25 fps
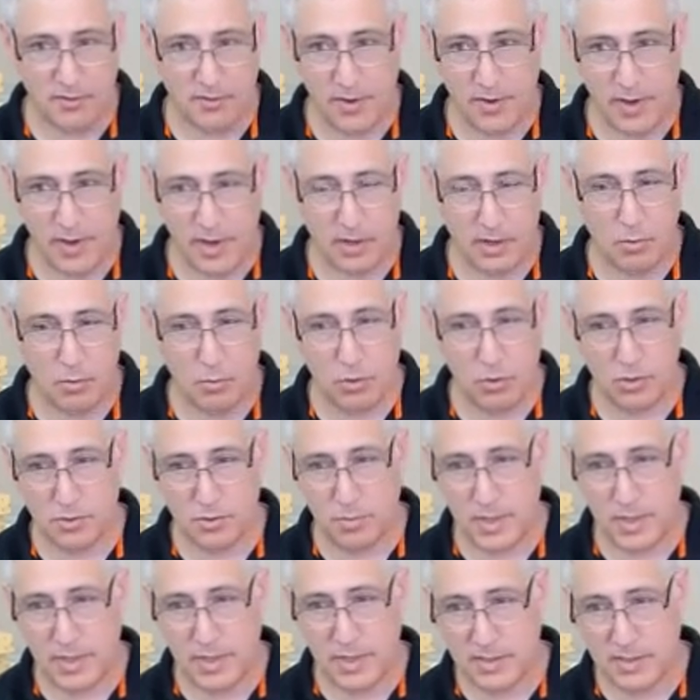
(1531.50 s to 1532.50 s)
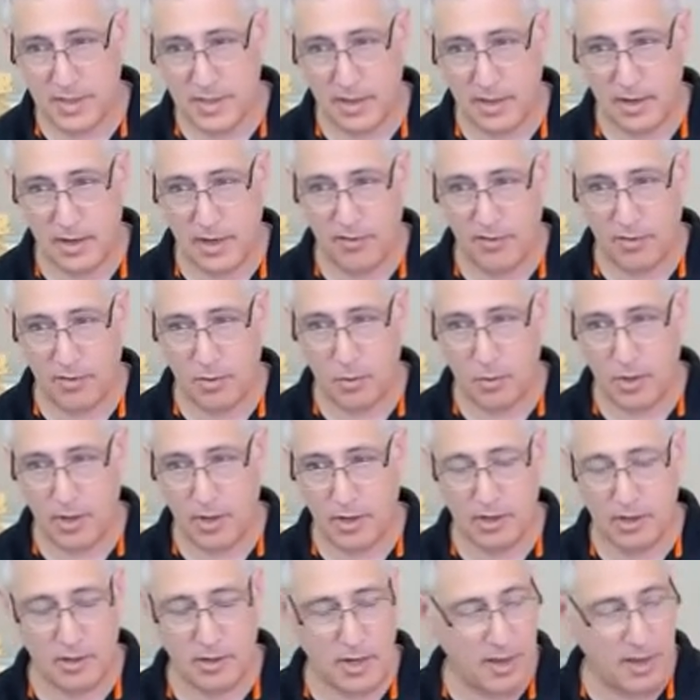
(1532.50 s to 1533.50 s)
of anchor bolts being set everywhere,
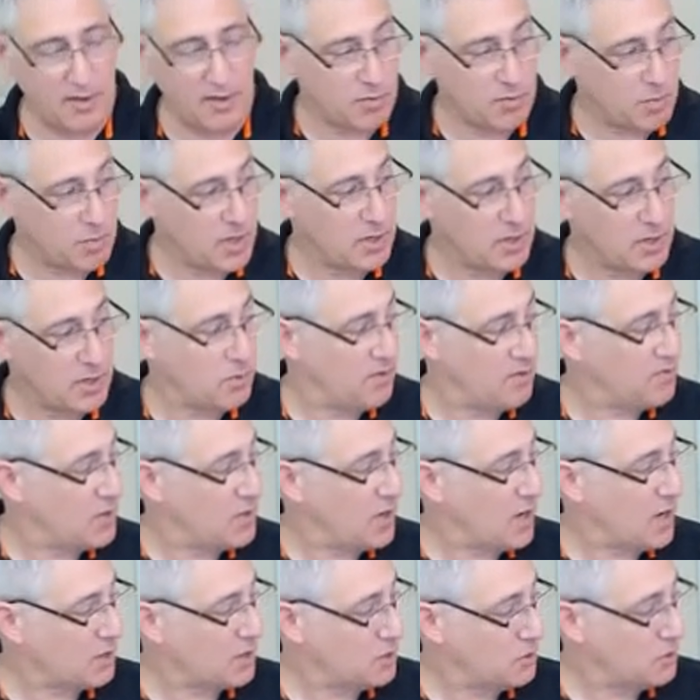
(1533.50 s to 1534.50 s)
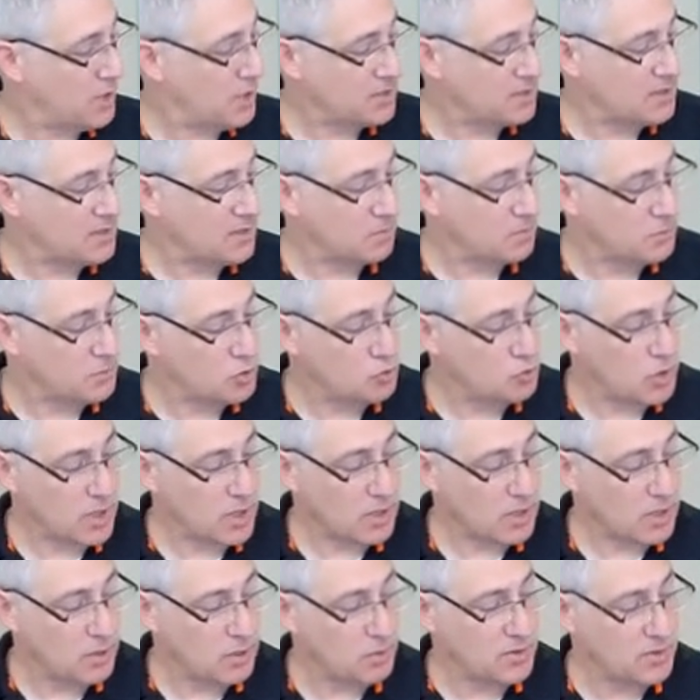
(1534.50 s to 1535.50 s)
and everybody we've talked to has some
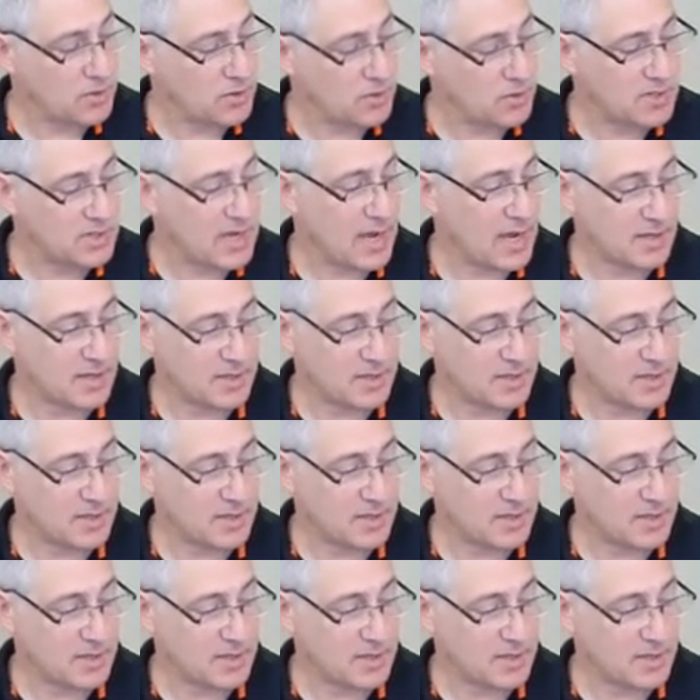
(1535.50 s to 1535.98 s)
struggle with this